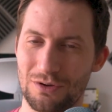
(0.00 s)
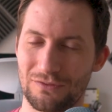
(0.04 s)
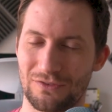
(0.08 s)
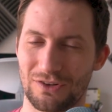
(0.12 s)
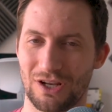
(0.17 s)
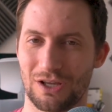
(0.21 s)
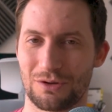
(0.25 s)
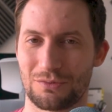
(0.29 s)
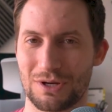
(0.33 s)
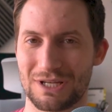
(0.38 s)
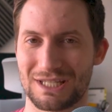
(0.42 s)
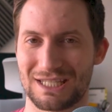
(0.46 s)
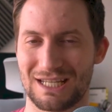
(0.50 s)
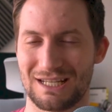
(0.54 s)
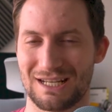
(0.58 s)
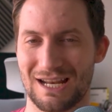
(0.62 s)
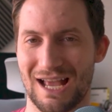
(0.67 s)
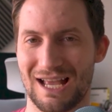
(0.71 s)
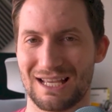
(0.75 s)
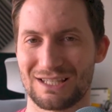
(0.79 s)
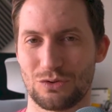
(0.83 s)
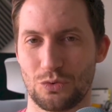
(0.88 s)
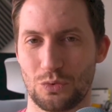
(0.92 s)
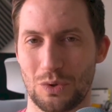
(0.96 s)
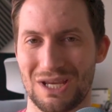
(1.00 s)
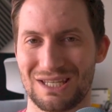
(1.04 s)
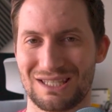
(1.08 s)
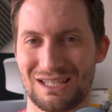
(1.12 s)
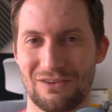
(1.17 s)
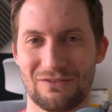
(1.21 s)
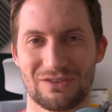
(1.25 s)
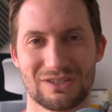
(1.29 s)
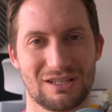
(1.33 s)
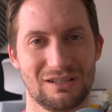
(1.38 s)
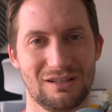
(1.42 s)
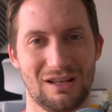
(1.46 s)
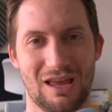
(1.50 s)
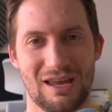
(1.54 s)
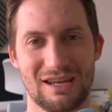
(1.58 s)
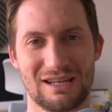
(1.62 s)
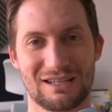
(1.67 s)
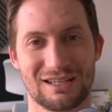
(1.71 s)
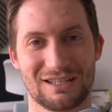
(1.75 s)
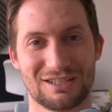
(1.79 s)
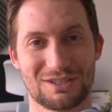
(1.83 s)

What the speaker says: If you like what you're seeing, as always, give us a like,